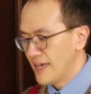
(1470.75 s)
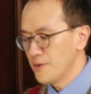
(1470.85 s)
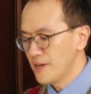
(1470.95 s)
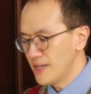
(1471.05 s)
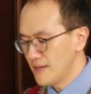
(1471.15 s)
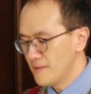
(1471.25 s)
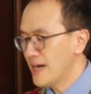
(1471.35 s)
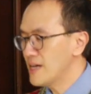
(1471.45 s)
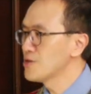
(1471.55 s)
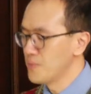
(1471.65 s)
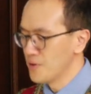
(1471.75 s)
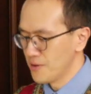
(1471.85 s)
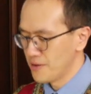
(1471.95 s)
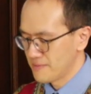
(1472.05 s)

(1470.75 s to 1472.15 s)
will learn much more